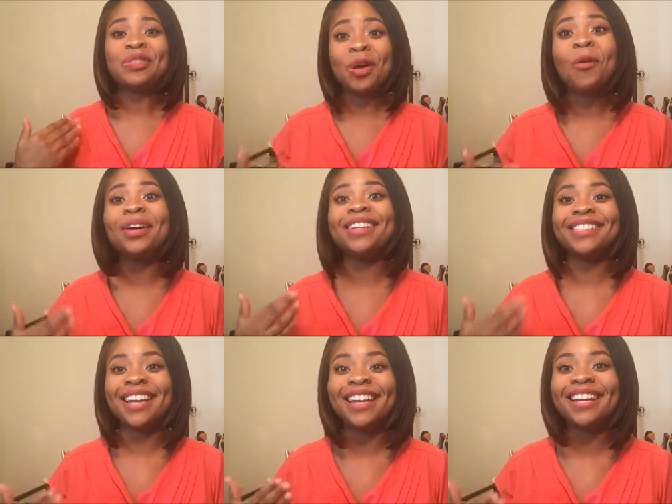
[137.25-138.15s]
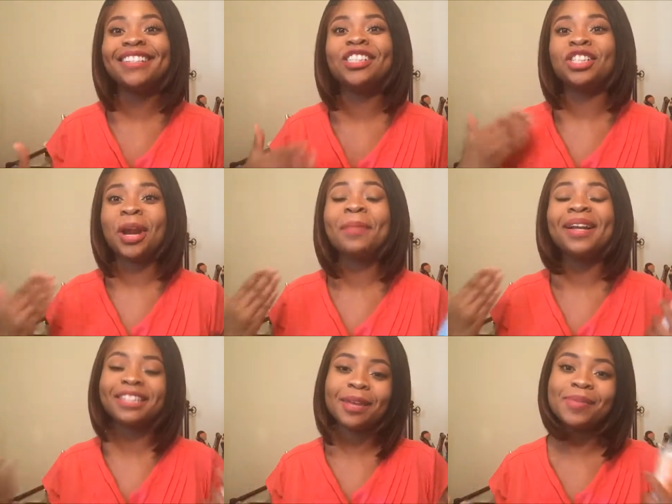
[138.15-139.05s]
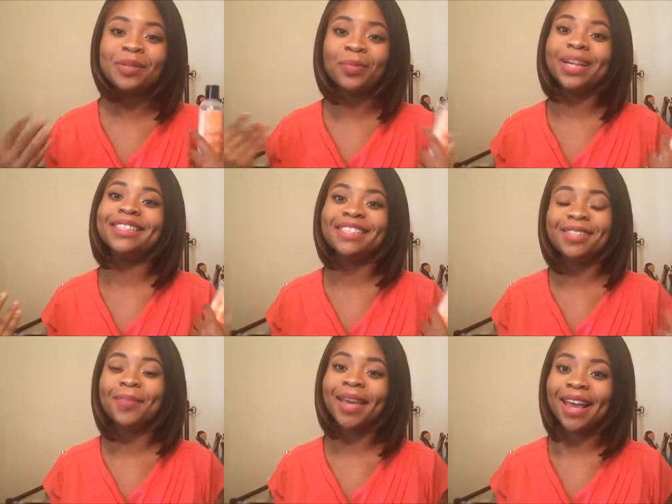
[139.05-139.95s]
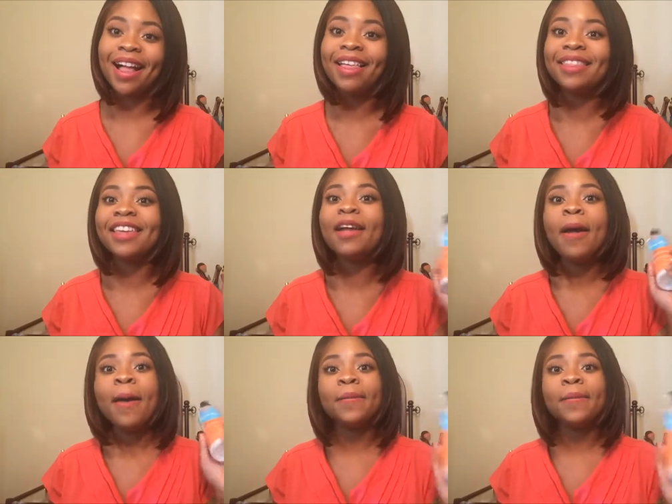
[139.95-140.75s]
so excited to share my tips and what I did to make it healthy